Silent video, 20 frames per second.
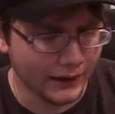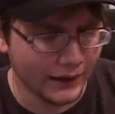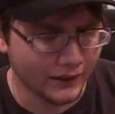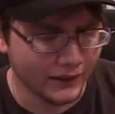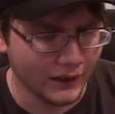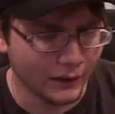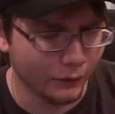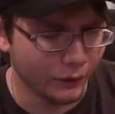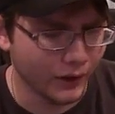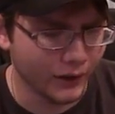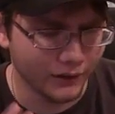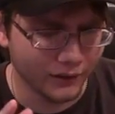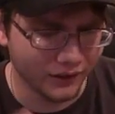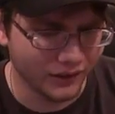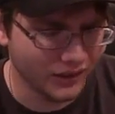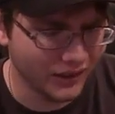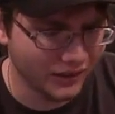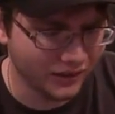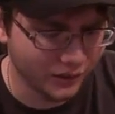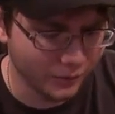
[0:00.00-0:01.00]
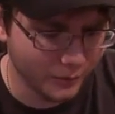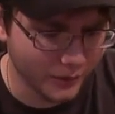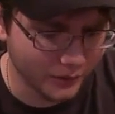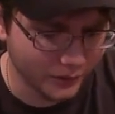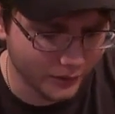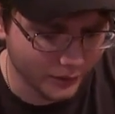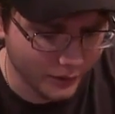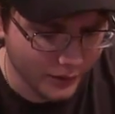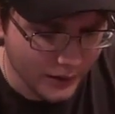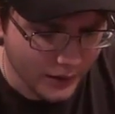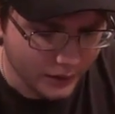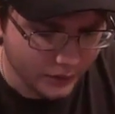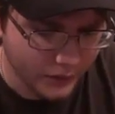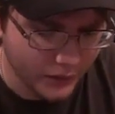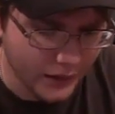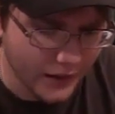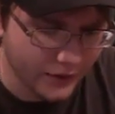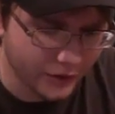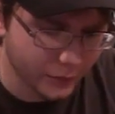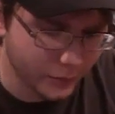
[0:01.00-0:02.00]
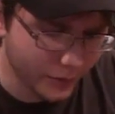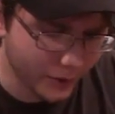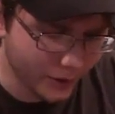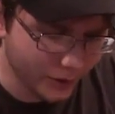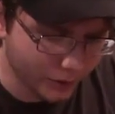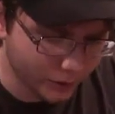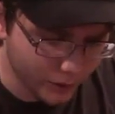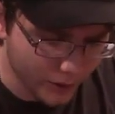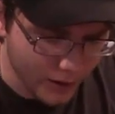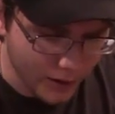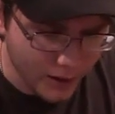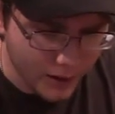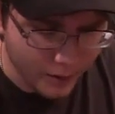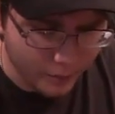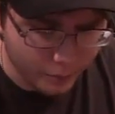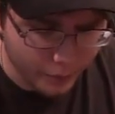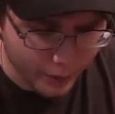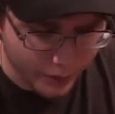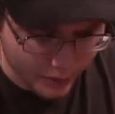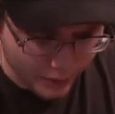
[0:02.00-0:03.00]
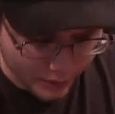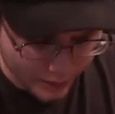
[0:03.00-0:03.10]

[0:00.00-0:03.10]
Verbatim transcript: I think I forgot to say something about the, the last box. But